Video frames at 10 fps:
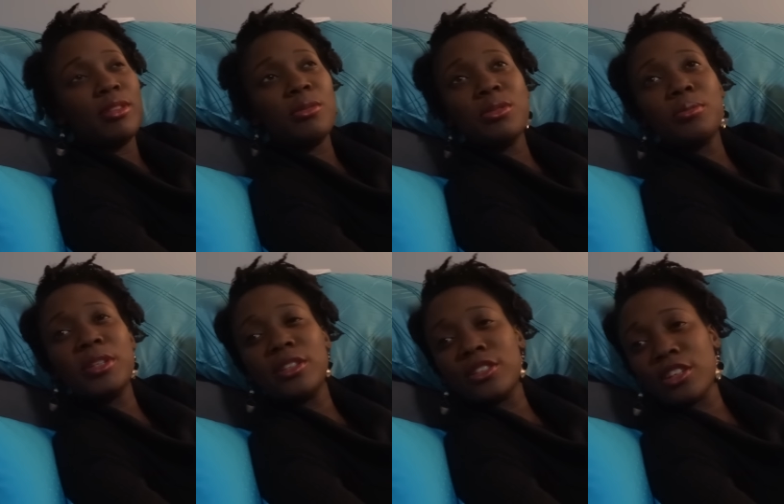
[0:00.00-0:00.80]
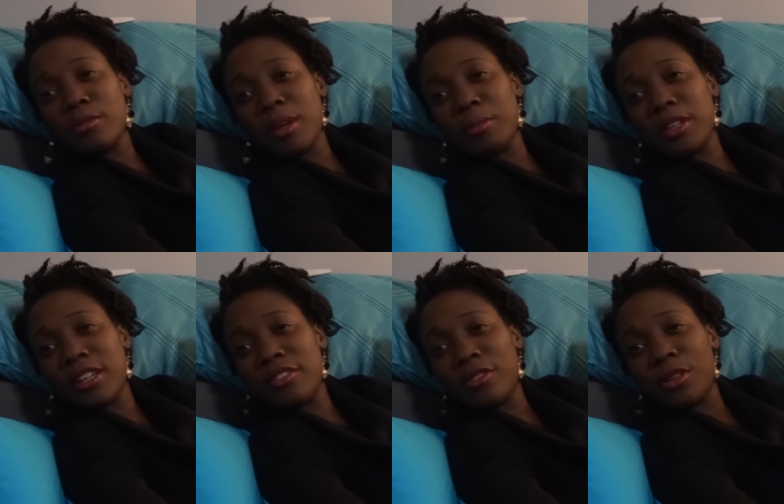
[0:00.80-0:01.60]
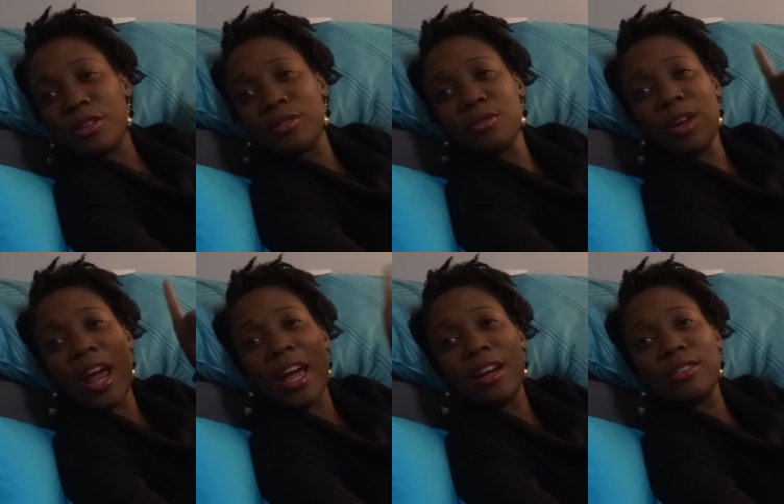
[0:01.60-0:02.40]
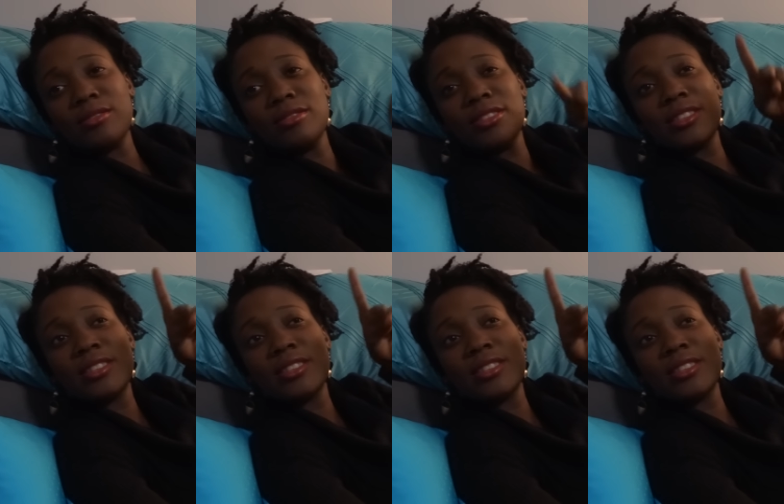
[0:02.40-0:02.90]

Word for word: What would be the term I'm looking for? Round.